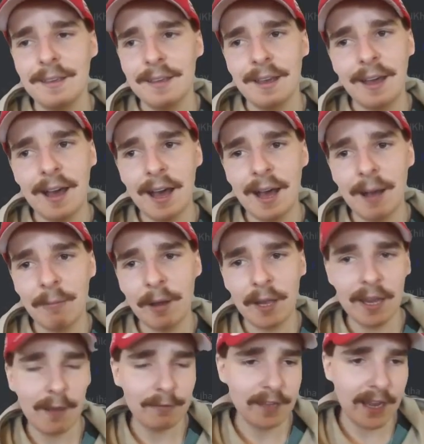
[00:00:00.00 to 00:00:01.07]
I'm
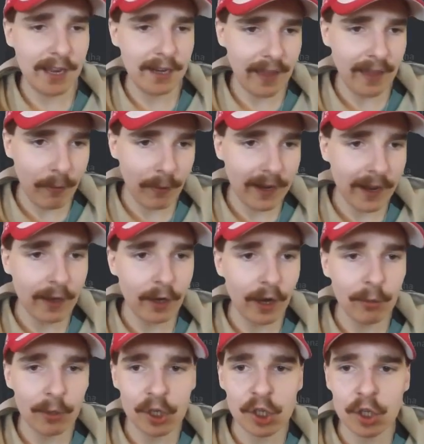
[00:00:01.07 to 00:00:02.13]
going to have to edit that one out, I
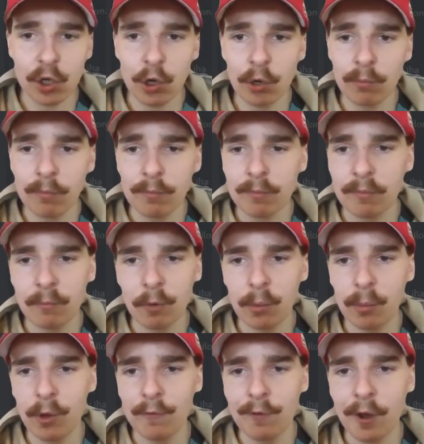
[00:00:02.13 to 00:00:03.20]
would assume. We'll
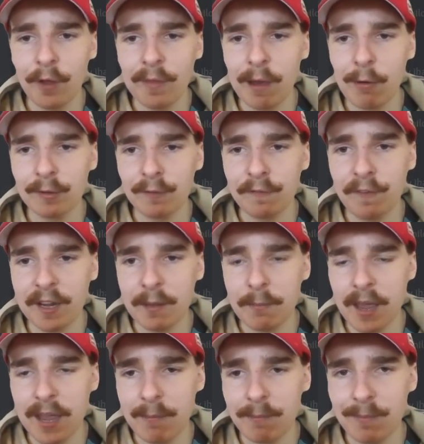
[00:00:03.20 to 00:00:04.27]
move on. That was a funny
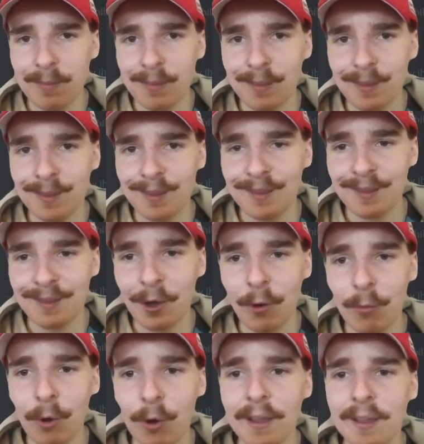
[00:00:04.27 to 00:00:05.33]
meme.
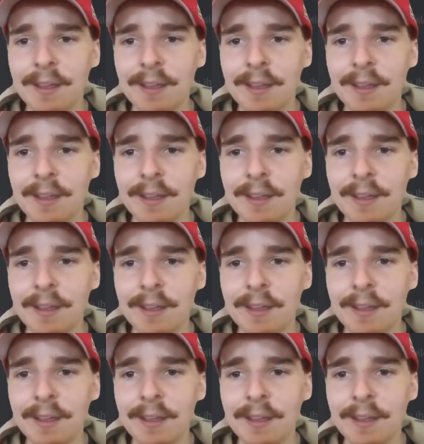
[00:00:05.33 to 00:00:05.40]
Oh, boy.